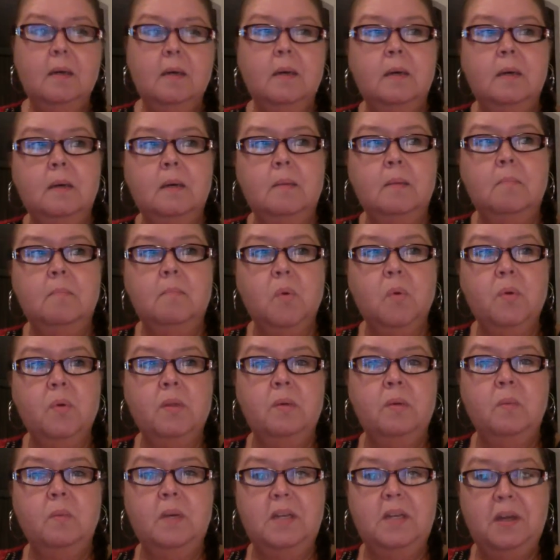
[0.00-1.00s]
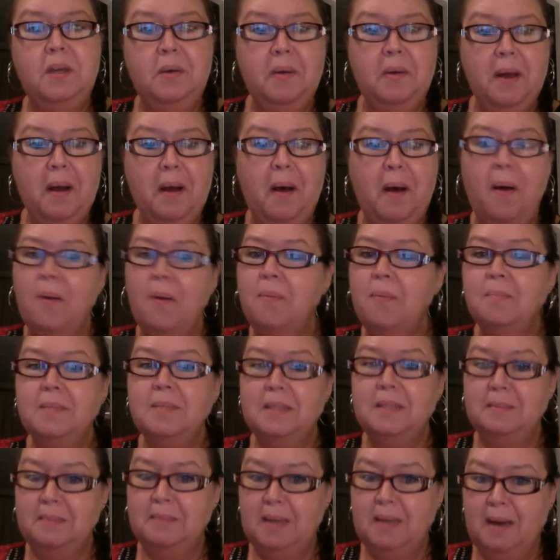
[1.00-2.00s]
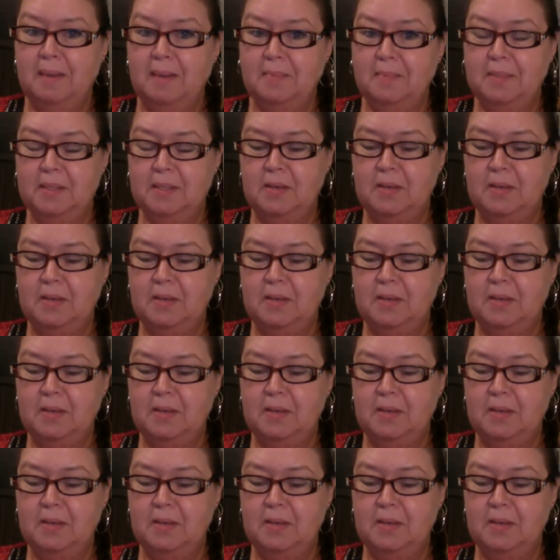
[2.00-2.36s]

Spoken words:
more than we do at home sometimes.